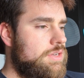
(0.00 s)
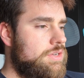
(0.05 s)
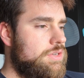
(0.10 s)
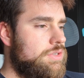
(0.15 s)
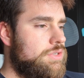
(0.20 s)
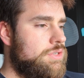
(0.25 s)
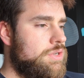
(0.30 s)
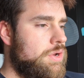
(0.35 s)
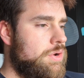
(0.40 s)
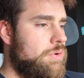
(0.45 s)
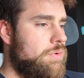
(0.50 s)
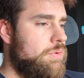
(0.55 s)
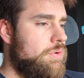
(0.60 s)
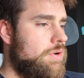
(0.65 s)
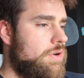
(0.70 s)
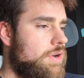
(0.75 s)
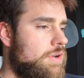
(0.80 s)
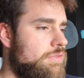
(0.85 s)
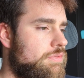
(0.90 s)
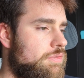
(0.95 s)
So,
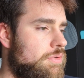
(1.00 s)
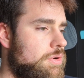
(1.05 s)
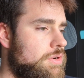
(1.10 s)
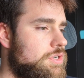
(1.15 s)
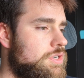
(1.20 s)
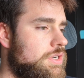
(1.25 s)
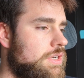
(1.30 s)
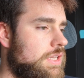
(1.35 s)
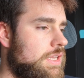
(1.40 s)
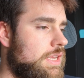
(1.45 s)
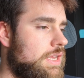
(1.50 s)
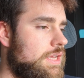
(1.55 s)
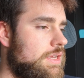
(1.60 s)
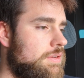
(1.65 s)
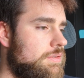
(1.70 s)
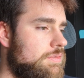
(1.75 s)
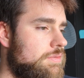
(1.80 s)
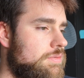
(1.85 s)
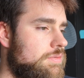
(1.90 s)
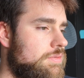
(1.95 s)
unfortunately,
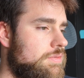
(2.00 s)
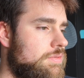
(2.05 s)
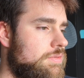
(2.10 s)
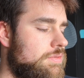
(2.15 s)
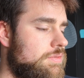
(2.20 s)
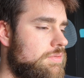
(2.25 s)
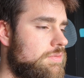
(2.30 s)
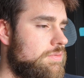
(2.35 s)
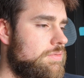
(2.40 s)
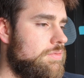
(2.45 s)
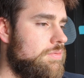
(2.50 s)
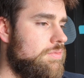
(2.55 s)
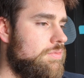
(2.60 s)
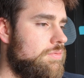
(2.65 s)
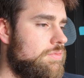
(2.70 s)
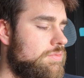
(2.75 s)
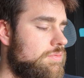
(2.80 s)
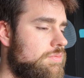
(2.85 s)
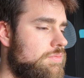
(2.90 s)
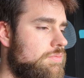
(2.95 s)

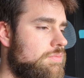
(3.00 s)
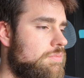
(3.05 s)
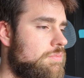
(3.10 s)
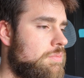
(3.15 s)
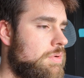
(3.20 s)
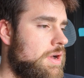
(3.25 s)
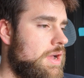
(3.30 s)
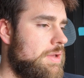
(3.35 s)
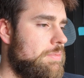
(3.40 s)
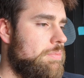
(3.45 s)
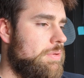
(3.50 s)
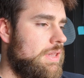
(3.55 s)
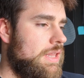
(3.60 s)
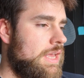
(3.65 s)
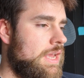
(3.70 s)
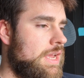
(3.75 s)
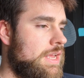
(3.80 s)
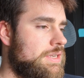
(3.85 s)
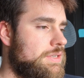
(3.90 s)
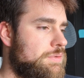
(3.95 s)
my
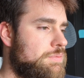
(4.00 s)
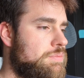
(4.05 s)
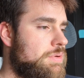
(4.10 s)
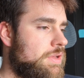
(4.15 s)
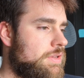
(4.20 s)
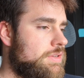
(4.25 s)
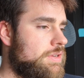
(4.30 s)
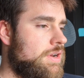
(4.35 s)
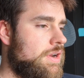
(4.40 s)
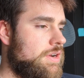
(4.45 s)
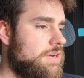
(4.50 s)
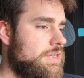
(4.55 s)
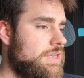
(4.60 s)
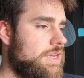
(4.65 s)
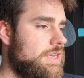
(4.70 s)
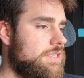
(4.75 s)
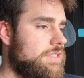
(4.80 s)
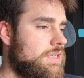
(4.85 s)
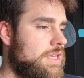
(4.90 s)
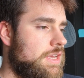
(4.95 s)
plan to build an
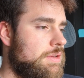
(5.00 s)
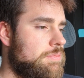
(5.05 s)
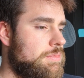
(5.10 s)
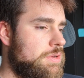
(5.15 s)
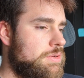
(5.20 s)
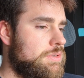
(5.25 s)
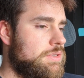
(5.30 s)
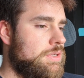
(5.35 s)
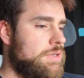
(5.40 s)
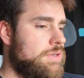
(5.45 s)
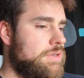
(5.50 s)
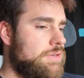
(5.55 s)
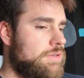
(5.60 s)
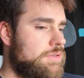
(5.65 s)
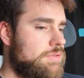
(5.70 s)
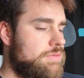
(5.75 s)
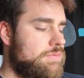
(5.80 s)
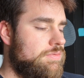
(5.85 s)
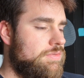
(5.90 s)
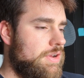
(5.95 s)
RTS game using
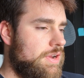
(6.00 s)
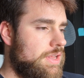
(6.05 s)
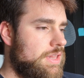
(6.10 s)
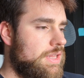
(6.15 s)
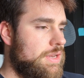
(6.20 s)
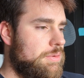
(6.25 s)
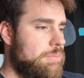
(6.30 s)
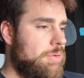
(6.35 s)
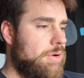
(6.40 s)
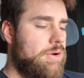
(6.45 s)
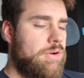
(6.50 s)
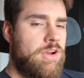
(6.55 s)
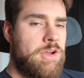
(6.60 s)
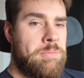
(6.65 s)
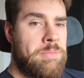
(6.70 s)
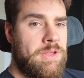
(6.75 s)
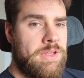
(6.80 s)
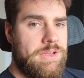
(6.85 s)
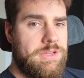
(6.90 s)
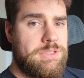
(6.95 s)
very little
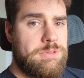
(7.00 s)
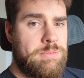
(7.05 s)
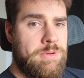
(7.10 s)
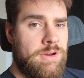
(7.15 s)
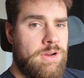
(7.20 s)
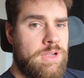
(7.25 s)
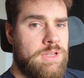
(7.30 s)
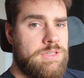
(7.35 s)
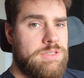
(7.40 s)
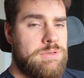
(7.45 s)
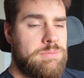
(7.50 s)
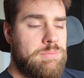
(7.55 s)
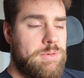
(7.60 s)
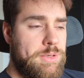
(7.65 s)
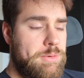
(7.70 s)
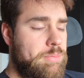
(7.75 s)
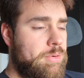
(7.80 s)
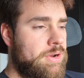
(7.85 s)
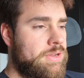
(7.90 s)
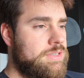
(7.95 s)
programming experience and
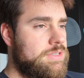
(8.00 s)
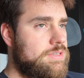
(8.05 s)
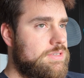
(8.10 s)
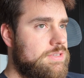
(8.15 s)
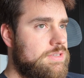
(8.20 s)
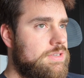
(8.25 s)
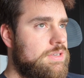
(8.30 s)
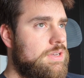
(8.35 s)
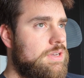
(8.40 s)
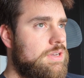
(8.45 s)
blueprints